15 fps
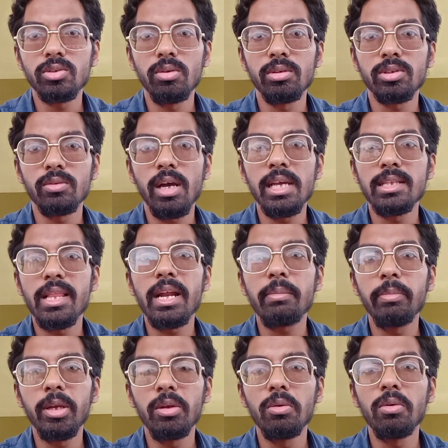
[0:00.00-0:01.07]
So guys,
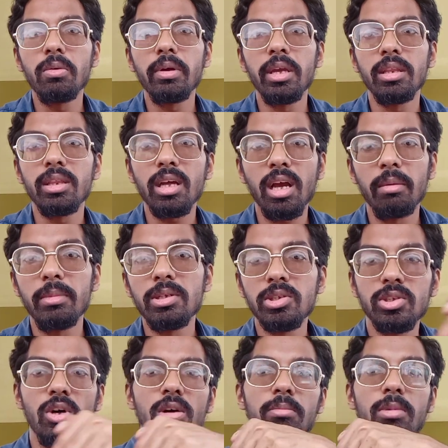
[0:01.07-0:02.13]
let me know in the
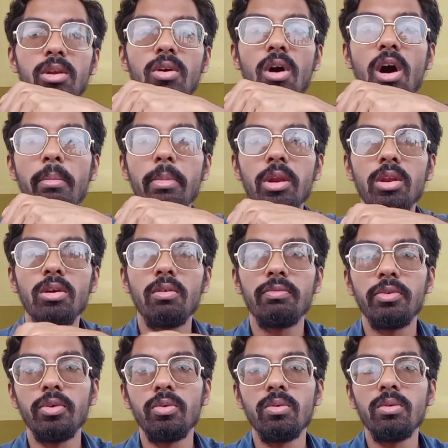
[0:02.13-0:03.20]
comments down below how many
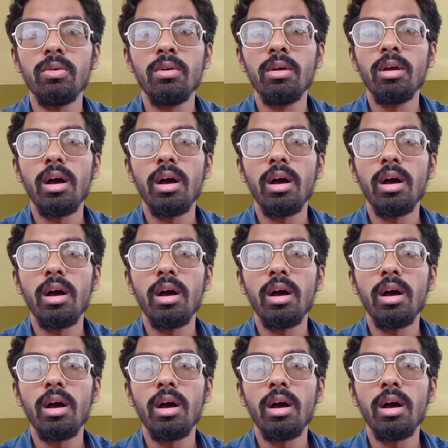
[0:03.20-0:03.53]
of you